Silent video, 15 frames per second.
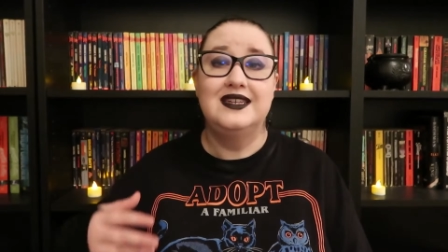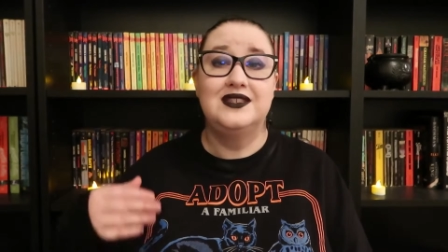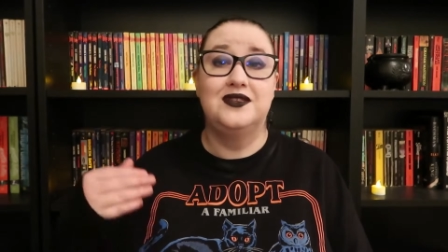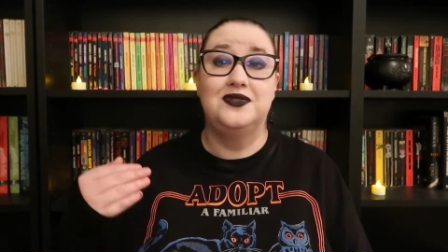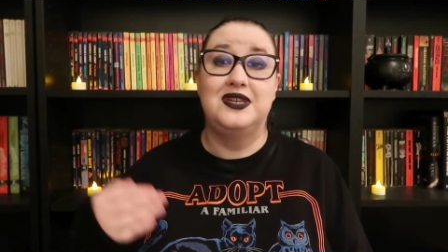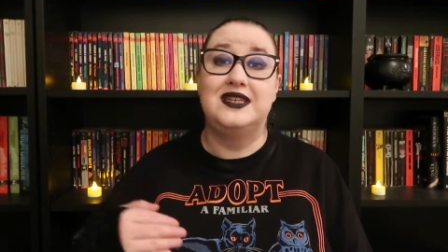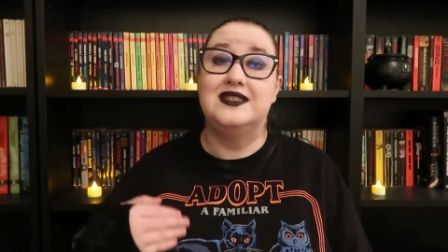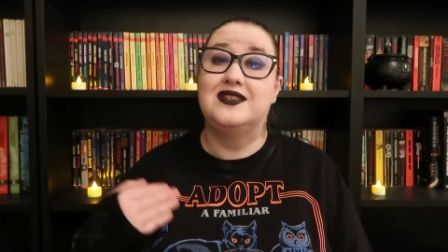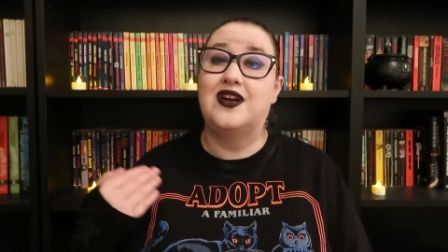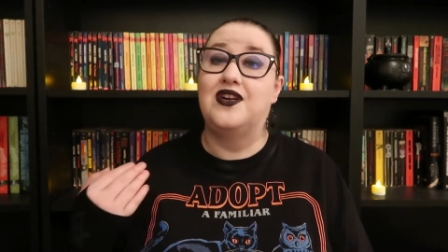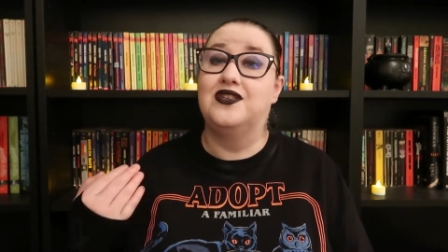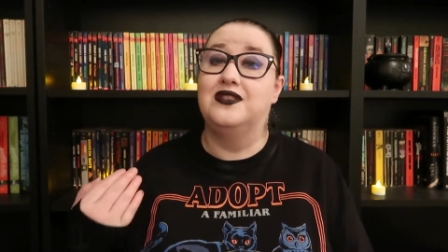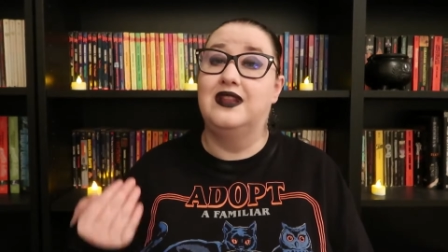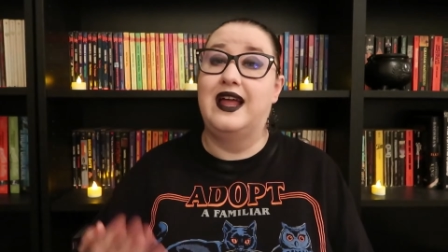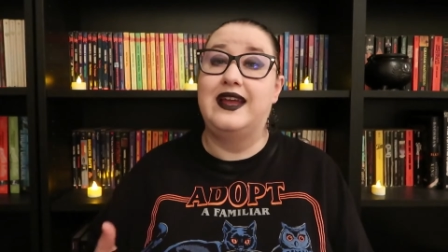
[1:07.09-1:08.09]
So these
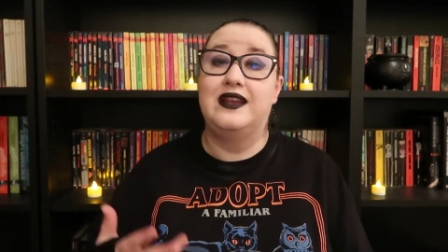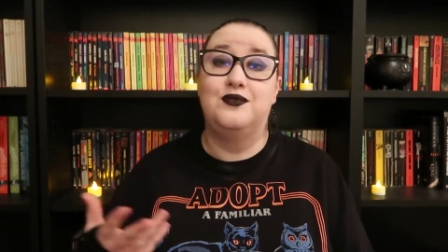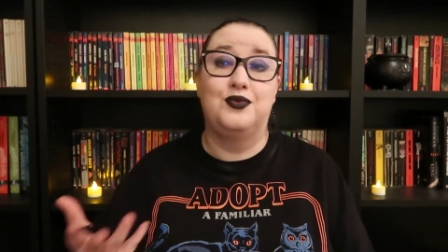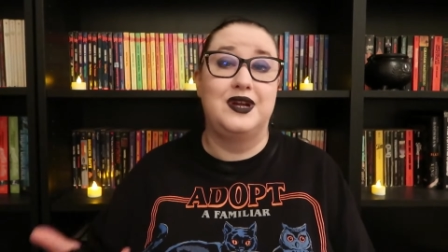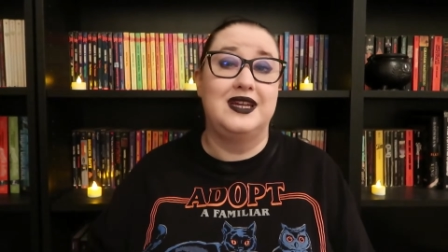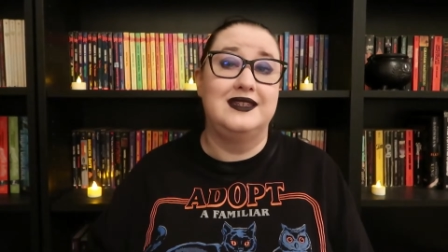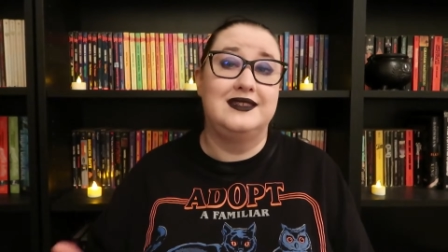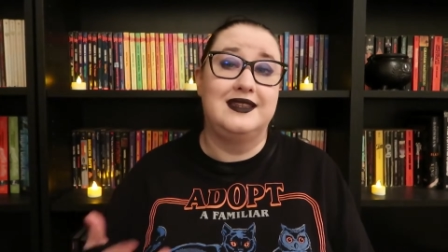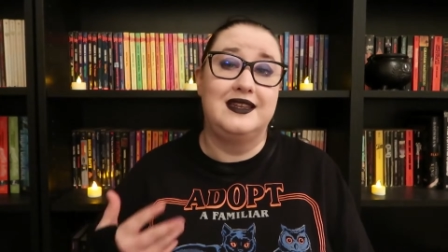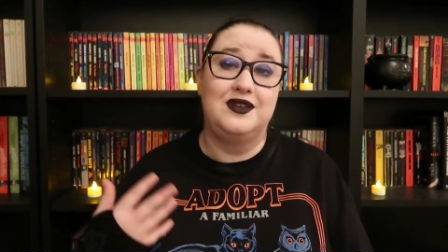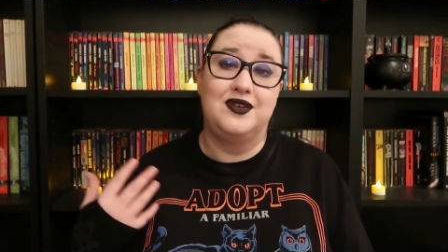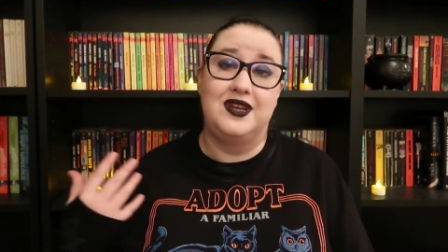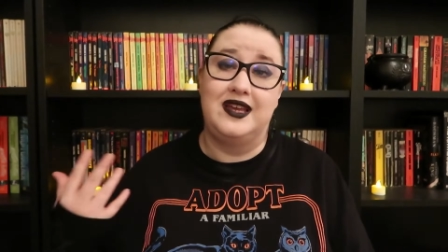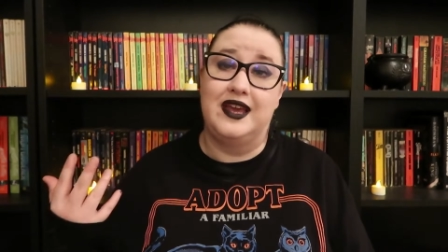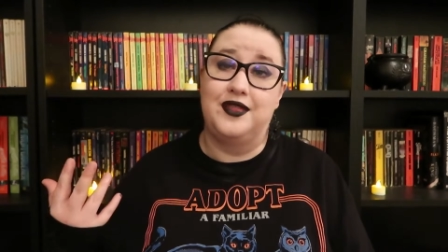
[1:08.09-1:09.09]
are light reads that
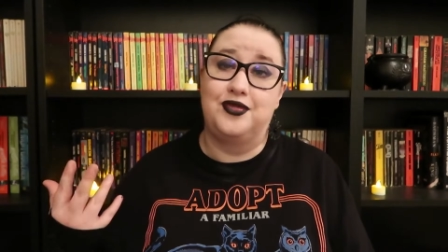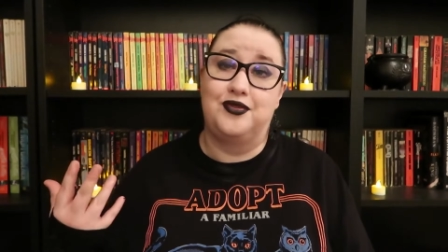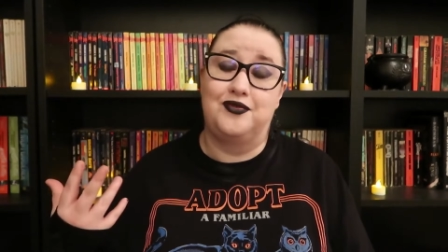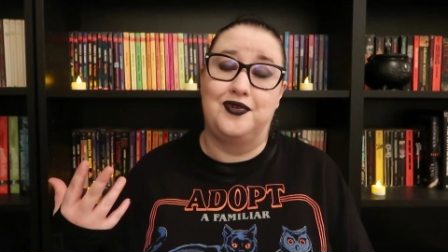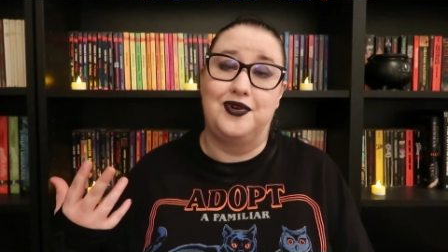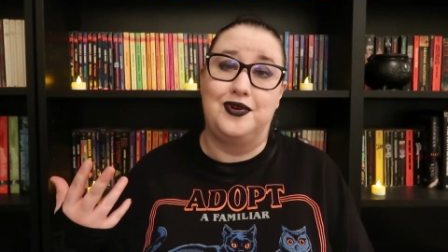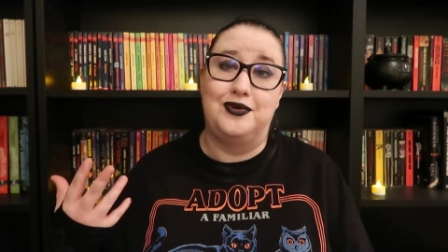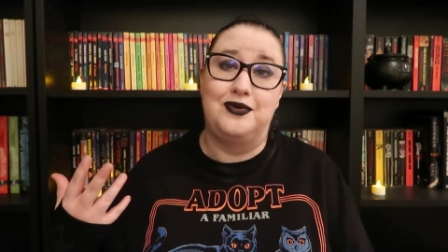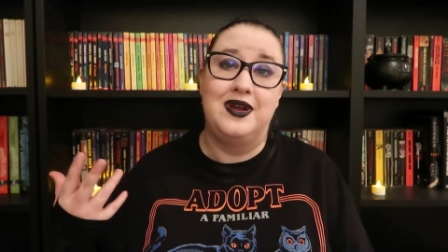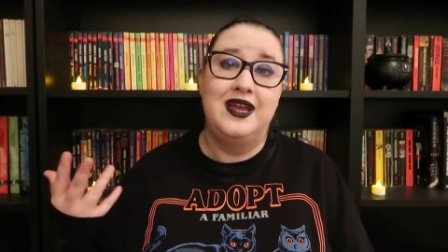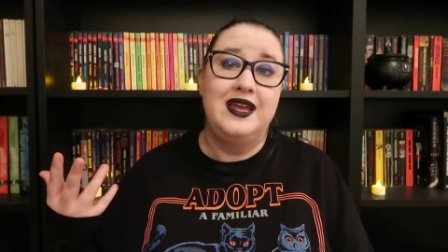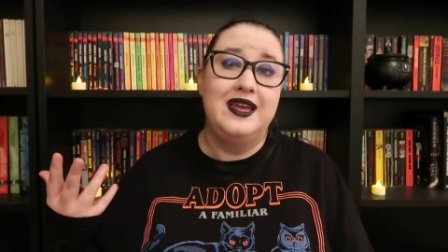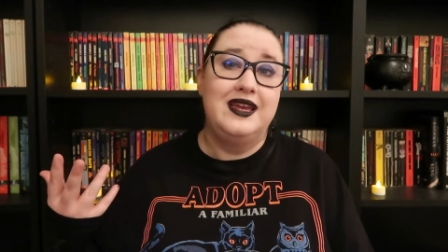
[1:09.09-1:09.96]
you can get through